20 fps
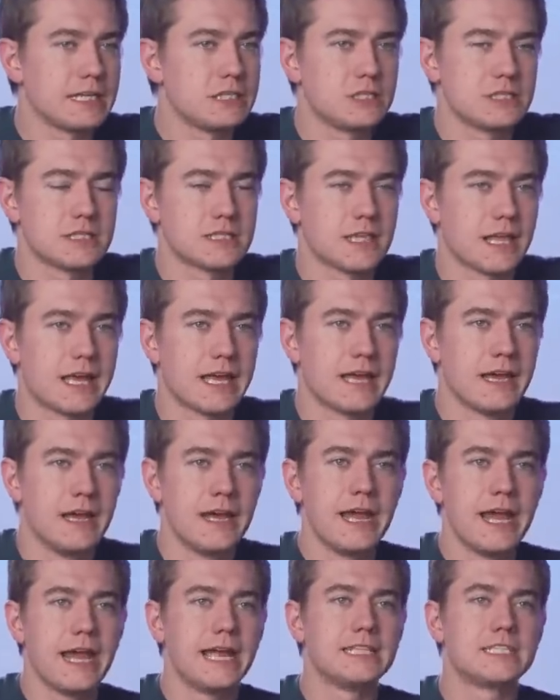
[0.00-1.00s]
It just like
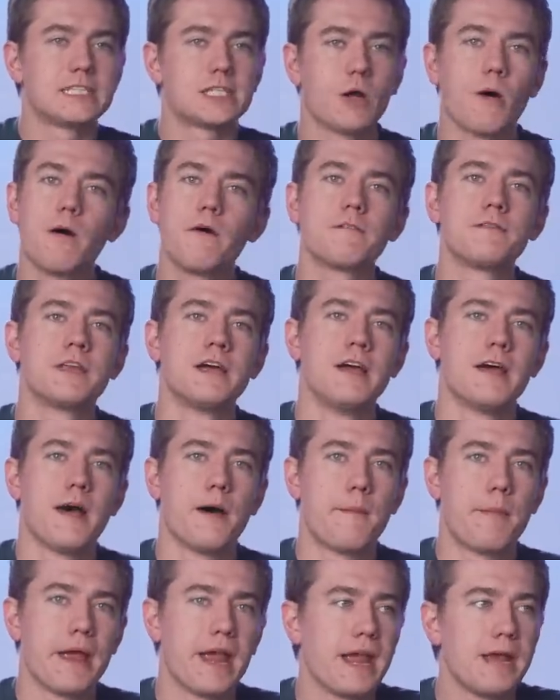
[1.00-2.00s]
it solved
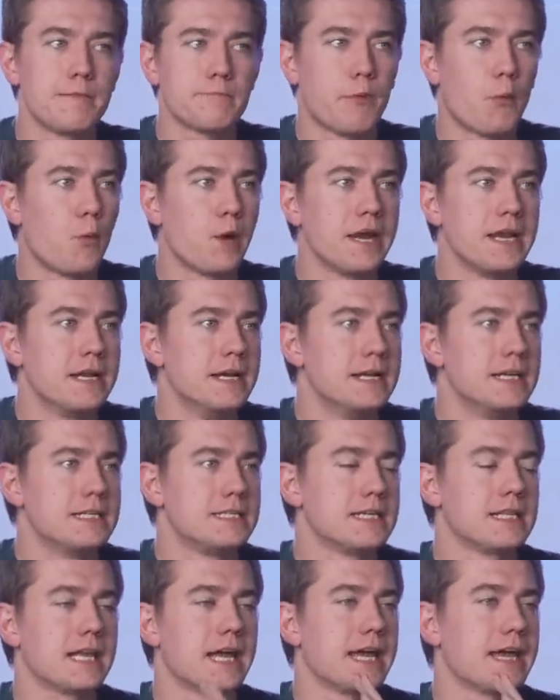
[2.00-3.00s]
a pain point
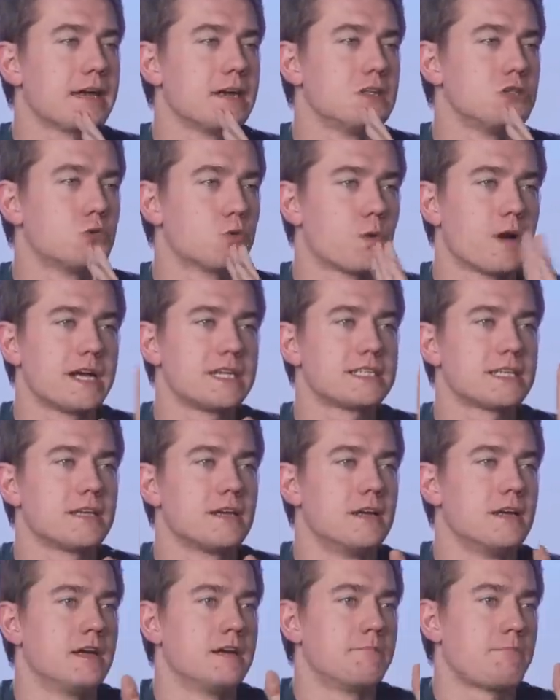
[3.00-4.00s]
to like address
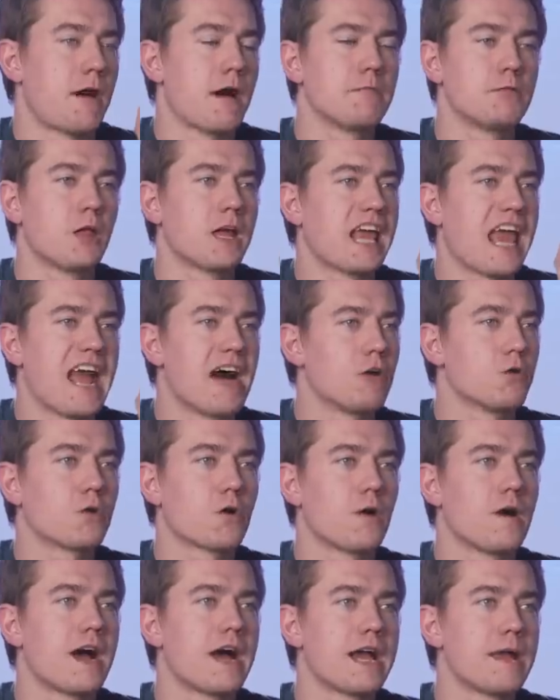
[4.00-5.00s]
public
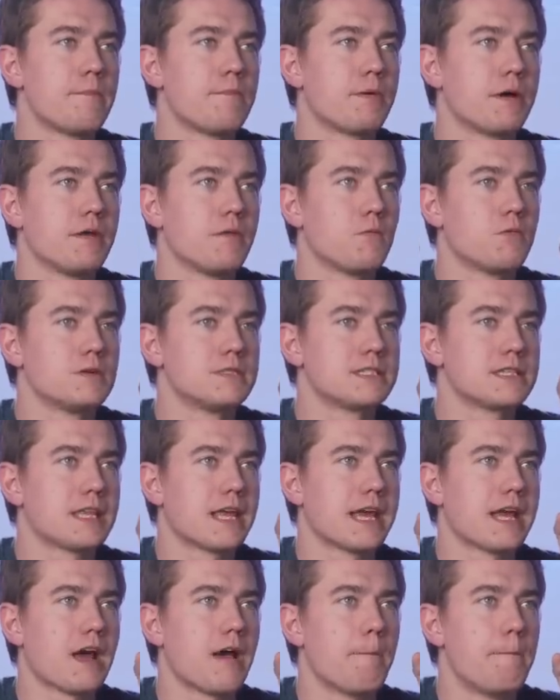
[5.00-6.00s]
outcry, but was
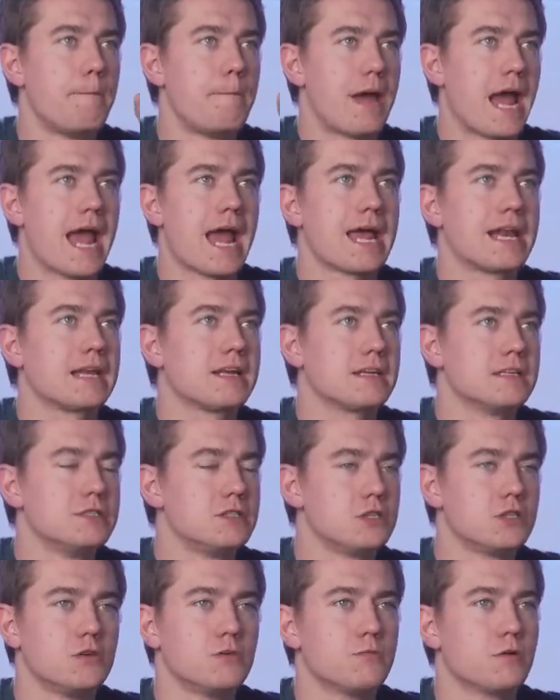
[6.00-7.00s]
like a bad
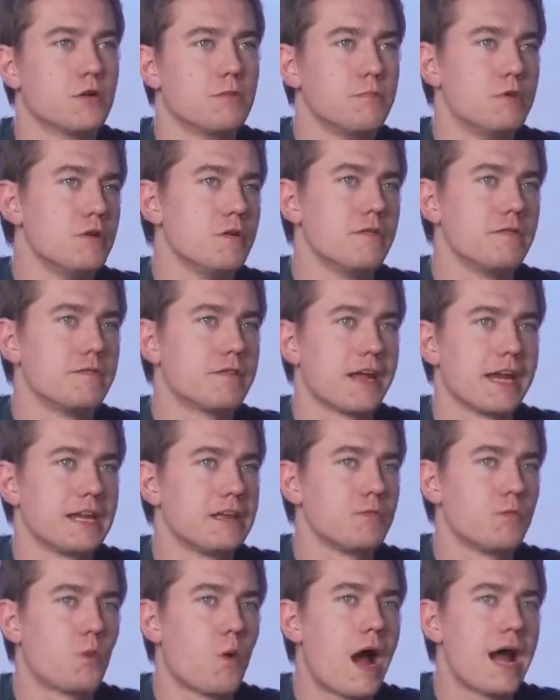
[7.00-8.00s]
consumer move. Like,
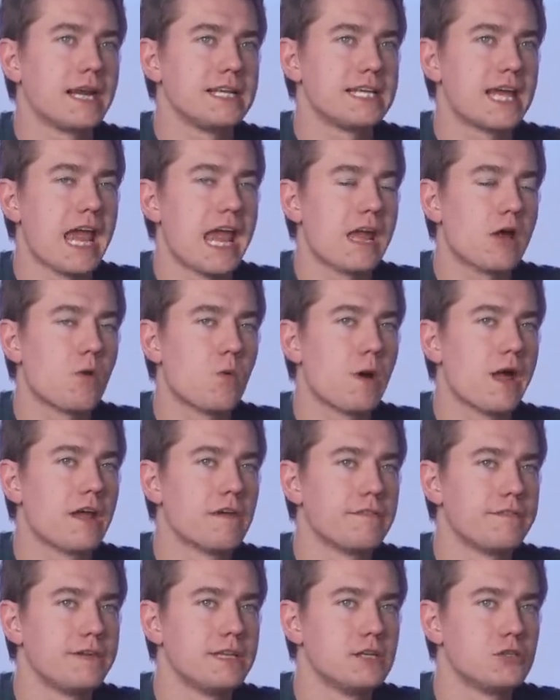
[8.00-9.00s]
why take away
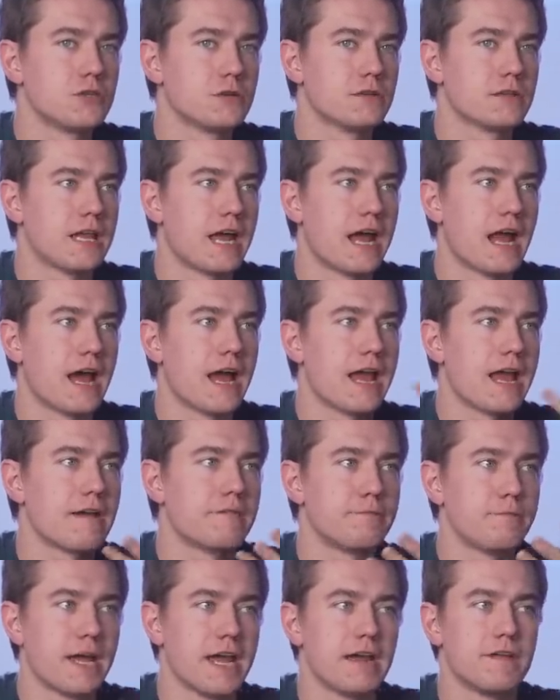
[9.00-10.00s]
a feature that I
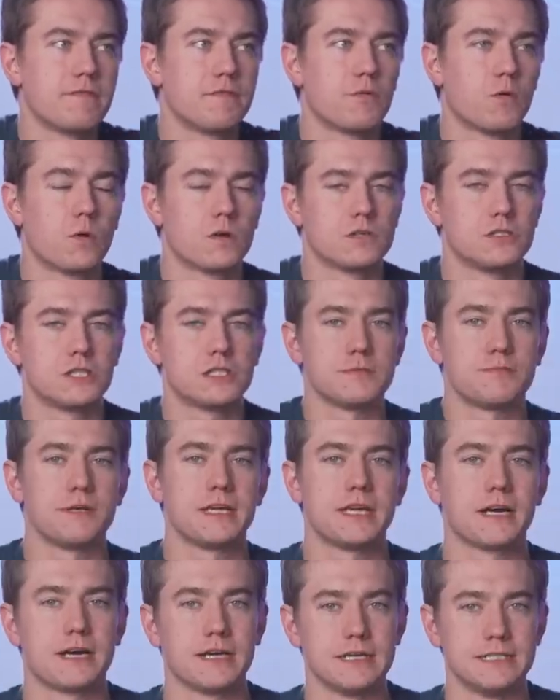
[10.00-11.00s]
have paid for just
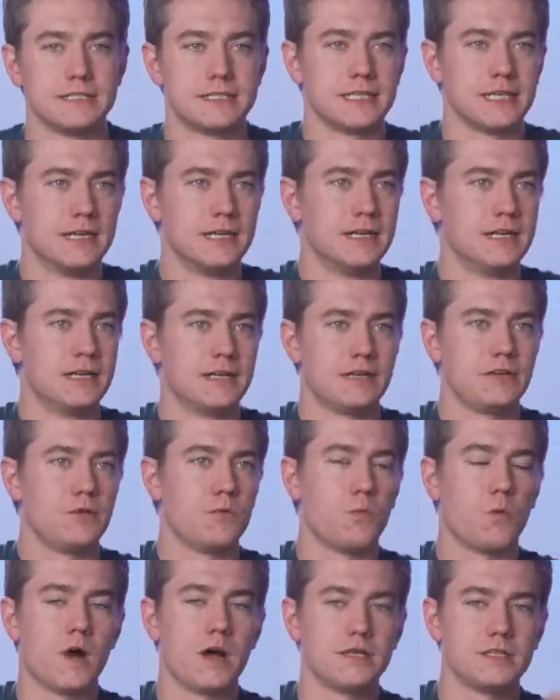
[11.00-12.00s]
because
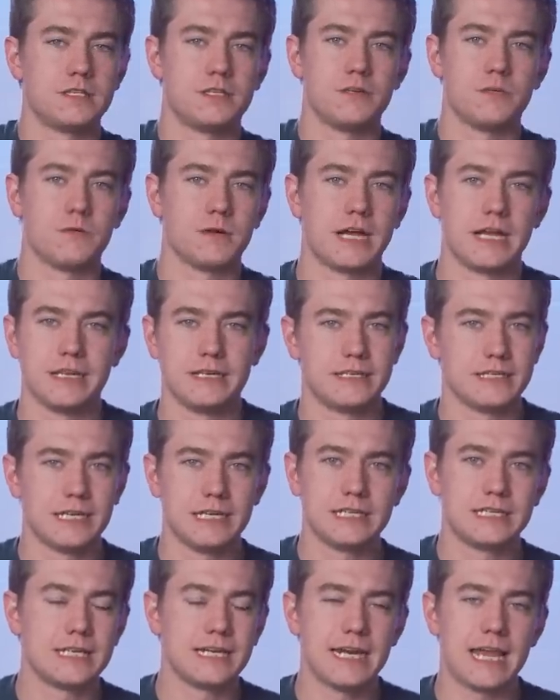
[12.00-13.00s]
you want to. And
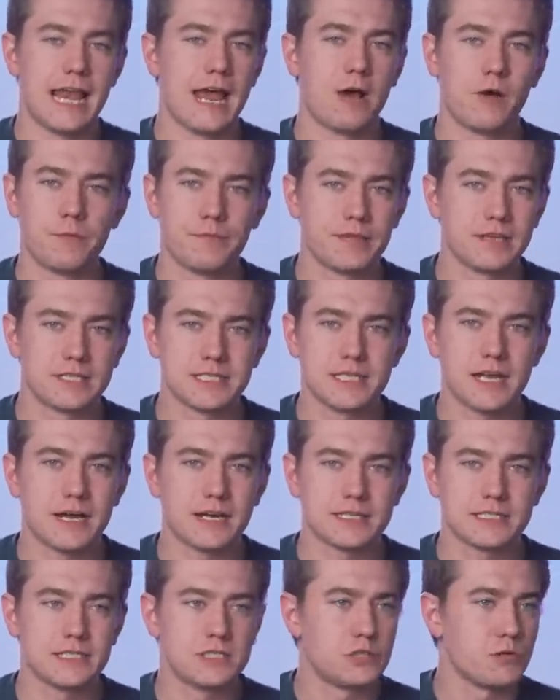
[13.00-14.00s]
it didn't help the
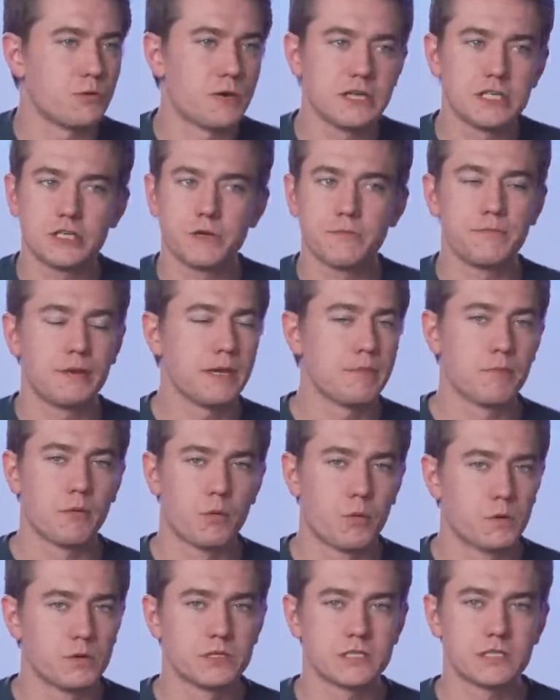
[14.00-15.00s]
stock situation.
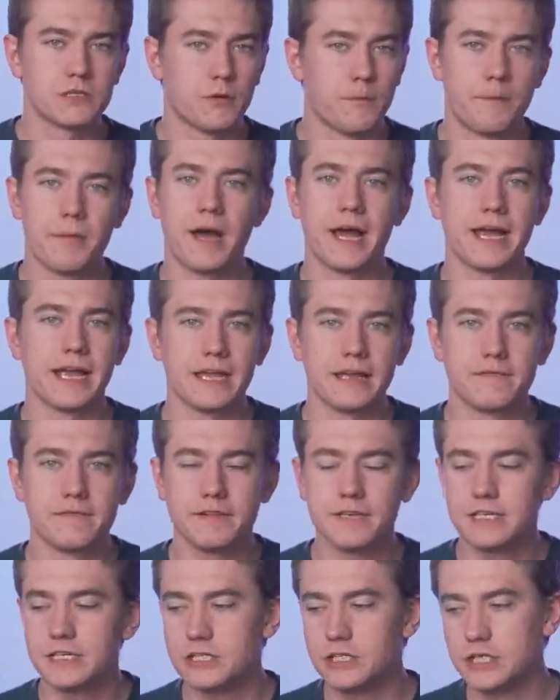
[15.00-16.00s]
People were still buying
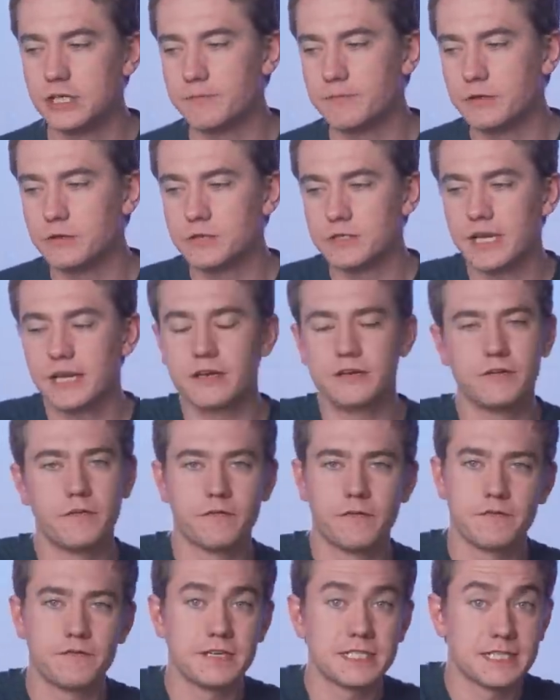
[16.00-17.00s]
NVIDIA GPUs hand
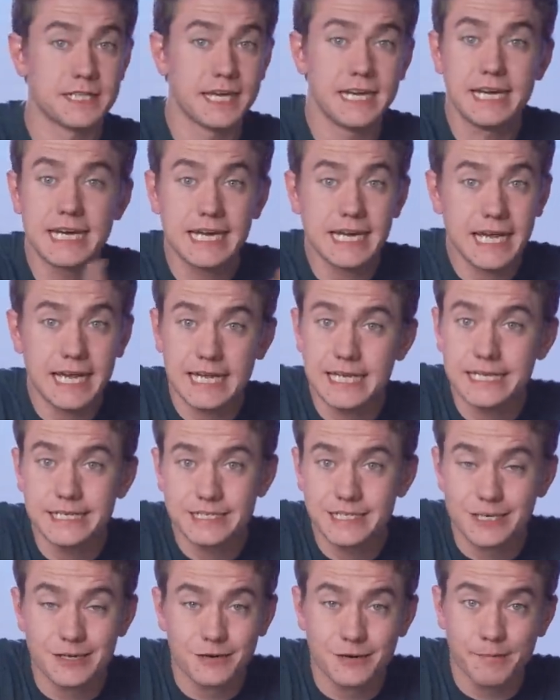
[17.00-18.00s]
over fist. They didn't get
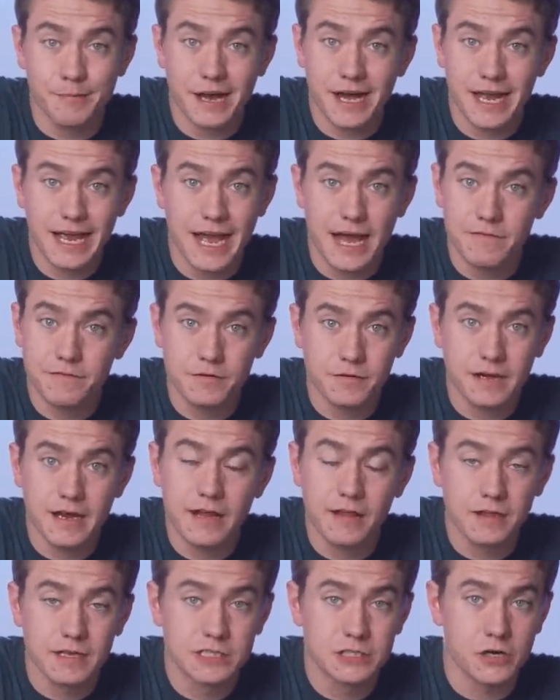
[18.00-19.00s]
easier to buy after
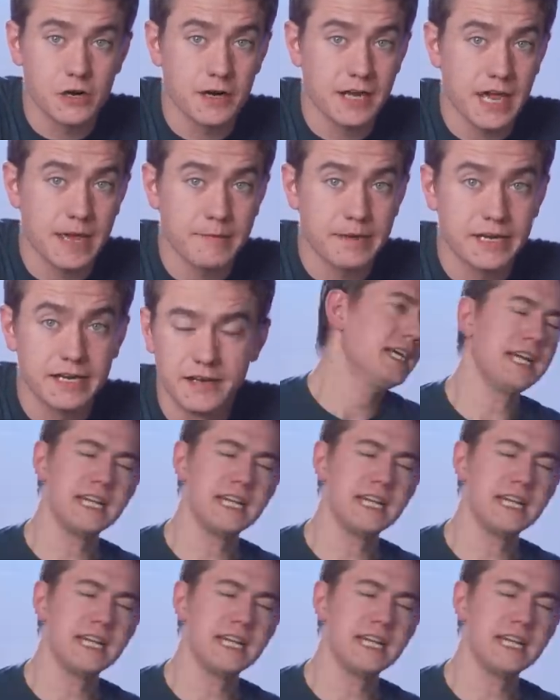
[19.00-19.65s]
LHR came in.